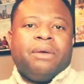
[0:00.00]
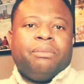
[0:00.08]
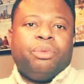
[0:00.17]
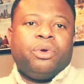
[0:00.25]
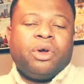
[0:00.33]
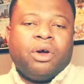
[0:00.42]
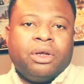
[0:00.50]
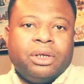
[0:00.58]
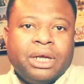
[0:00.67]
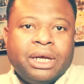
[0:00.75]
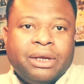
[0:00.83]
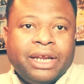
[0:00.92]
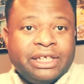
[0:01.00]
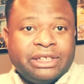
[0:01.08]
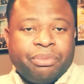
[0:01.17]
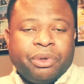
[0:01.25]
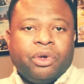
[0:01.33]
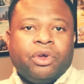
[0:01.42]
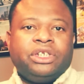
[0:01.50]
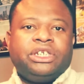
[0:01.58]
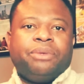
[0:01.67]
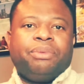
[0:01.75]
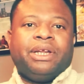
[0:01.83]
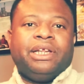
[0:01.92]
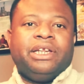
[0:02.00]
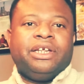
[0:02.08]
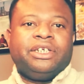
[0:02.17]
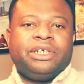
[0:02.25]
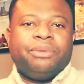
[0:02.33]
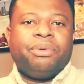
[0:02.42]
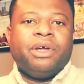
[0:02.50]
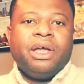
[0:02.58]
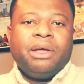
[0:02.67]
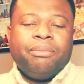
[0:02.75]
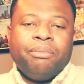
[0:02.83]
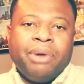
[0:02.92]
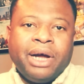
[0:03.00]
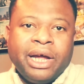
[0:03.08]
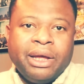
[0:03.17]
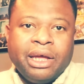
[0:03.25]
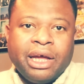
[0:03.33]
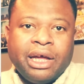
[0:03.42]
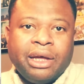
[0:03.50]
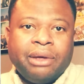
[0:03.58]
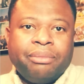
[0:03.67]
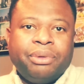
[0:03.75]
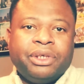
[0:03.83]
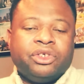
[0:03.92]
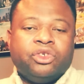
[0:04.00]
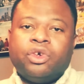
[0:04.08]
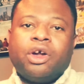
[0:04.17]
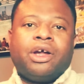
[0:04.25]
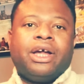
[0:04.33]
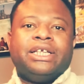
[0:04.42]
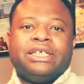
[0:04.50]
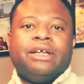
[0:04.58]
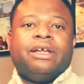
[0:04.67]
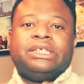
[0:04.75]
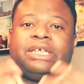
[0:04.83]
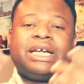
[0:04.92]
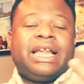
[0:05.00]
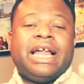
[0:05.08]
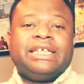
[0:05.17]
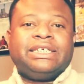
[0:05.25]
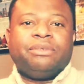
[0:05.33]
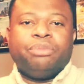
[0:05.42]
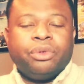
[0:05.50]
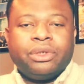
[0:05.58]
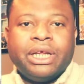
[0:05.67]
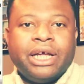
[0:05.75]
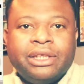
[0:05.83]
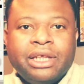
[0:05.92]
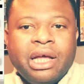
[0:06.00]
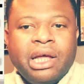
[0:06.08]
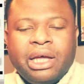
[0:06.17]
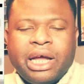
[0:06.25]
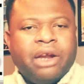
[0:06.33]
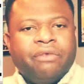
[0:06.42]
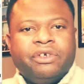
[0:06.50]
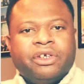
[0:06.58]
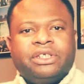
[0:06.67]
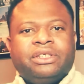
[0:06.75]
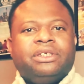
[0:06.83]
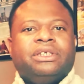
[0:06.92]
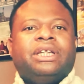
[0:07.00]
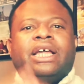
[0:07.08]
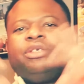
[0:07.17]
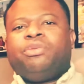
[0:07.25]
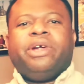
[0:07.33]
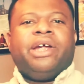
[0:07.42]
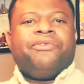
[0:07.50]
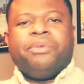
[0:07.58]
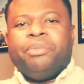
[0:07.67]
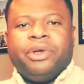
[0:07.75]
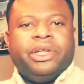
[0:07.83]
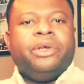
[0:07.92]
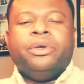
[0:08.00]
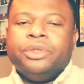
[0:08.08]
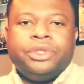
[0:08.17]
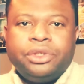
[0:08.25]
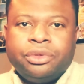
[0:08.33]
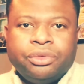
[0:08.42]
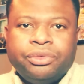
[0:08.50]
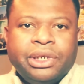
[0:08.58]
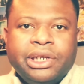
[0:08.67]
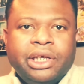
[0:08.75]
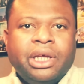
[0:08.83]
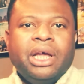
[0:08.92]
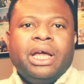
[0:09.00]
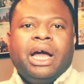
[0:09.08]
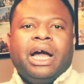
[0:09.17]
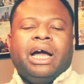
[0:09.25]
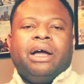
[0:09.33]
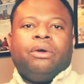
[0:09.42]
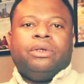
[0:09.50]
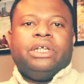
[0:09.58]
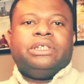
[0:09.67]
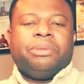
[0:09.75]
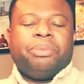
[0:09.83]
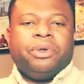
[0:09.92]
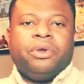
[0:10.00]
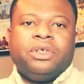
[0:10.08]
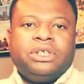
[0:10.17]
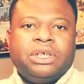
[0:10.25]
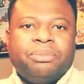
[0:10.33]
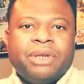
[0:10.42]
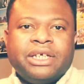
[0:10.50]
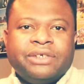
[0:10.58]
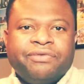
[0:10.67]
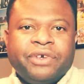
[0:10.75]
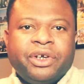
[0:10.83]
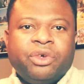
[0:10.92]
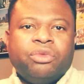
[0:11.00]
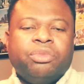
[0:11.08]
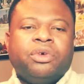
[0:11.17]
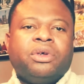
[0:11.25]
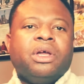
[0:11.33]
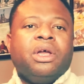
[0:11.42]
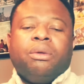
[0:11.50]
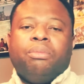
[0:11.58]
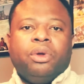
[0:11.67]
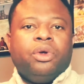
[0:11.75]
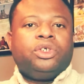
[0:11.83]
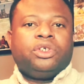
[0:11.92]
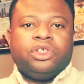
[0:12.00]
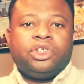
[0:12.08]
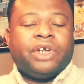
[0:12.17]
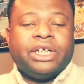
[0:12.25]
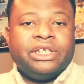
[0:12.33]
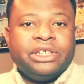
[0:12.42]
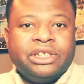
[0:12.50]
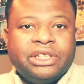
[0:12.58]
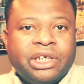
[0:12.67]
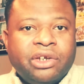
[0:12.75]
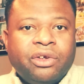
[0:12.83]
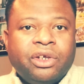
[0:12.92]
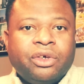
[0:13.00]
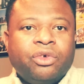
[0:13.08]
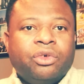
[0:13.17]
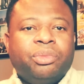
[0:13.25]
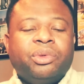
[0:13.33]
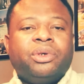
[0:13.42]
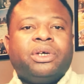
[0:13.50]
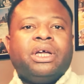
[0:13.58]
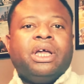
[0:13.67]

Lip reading: book on entrepreneurship and leadership by Peter Drucker is a classic book that kind of that's where everybody goes to really on entrepreneurship. That's a very good book. Blue Ocean Strategy is another good book.